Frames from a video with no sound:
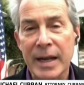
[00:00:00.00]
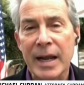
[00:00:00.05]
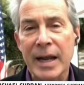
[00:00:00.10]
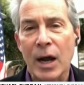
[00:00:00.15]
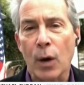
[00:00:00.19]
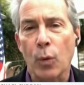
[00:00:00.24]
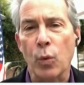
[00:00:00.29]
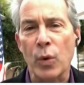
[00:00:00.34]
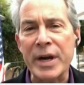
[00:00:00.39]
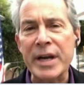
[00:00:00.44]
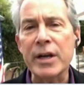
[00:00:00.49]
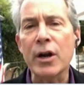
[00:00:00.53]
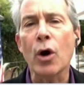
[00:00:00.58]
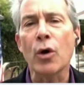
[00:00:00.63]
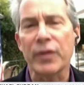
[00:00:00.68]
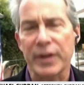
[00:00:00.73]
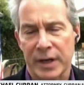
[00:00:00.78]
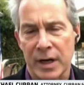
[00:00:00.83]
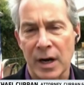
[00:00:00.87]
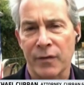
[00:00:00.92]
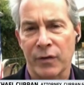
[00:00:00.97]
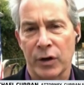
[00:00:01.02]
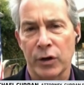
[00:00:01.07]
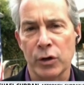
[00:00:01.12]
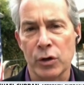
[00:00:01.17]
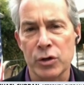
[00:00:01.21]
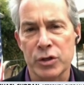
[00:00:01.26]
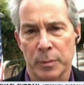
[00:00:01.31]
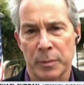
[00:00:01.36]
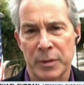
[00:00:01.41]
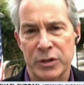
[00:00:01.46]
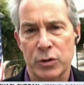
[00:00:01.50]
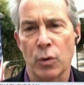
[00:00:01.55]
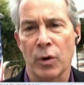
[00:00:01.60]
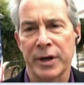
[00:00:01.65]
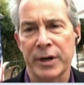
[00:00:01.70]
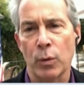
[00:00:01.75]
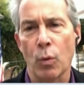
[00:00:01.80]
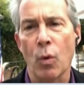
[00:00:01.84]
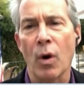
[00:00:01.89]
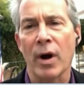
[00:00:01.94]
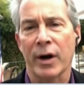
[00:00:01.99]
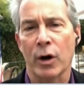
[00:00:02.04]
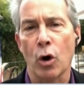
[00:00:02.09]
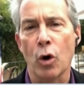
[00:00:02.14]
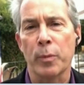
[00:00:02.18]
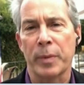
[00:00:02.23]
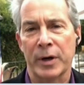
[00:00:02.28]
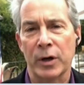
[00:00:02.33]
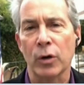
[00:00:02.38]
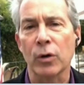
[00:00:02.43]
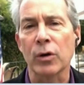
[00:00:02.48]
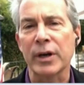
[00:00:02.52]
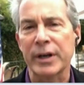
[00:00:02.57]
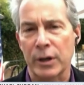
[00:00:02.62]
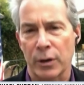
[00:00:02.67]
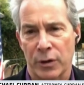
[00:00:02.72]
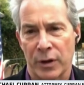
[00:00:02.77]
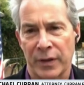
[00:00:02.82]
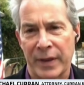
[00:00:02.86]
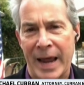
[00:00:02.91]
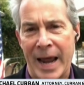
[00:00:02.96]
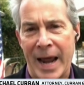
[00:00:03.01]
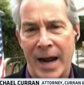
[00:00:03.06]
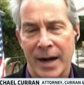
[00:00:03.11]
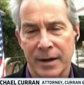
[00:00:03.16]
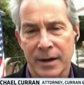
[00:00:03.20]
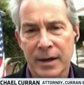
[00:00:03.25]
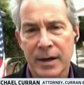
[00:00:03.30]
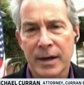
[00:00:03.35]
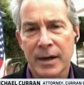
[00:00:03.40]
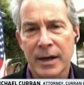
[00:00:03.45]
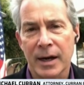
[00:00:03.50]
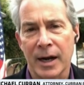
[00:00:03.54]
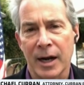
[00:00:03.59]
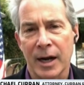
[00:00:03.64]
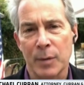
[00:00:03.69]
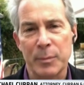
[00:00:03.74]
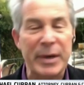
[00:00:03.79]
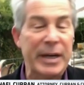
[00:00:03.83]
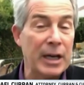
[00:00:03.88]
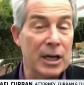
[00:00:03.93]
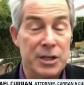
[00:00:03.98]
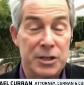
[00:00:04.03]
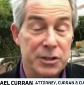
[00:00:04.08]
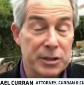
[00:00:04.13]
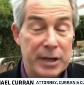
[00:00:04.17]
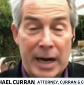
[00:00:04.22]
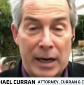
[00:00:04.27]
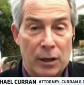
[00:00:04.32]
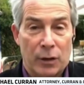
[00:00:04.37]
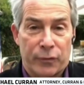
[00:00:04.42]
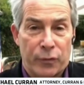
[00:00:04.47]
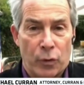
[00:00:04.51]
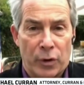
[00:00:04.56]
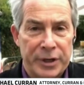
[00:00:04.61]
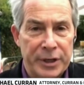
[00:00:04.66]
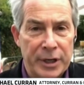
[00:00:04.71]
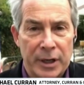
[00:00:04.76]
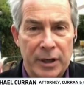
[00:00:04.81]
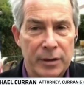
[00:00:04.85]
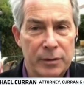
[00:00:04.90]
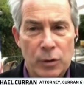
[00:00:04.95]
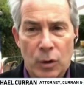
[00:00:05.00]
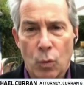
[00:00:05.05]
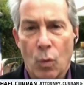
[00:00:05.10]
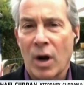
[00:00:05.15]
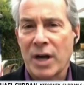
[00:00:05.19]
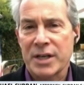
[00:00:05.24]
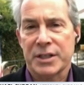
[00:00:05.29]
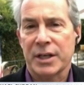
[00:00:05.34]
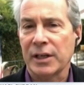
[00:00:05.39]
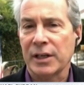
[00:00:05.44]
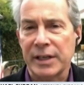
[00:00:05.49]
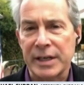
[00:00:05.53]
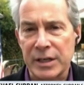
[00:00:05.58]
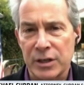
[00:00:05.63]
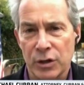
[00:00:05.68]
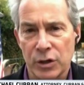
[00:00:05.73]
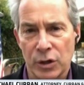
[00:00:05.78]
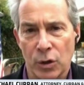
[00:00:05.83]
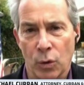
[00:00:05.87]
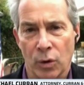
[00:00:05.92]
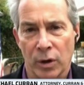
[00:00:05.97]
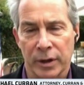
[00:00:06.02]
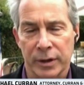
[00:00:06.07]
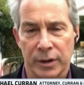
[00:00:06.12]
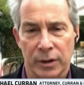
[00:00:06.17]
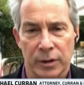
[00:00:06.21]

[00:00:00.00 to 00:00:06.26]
We know that Governor Newsom is going to want to open earlier than that because California wants to lead New York.